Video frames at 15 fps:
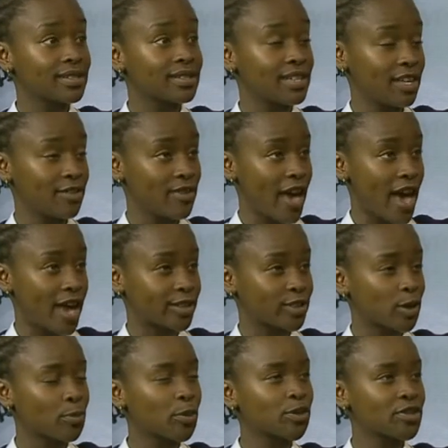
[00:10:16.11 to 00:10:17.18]
TV ads are
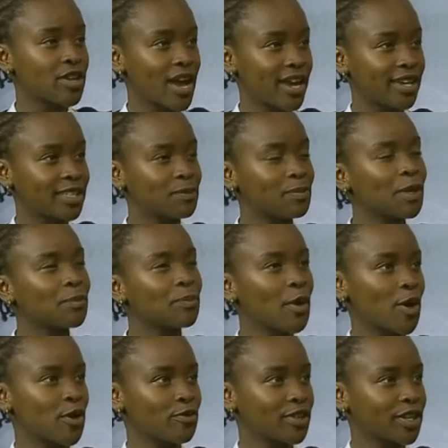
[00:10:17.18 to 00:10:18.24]
portrayed as being
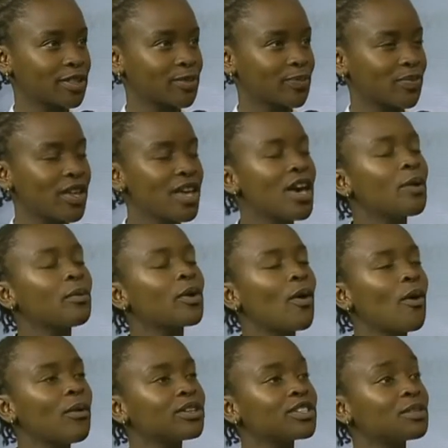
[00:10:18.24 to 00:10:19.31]
perfect, we all
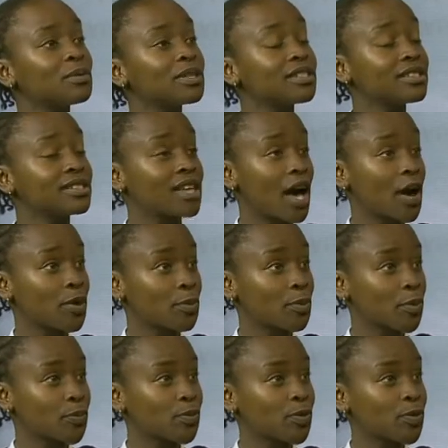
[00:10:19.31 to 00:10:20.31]
want to be desirable,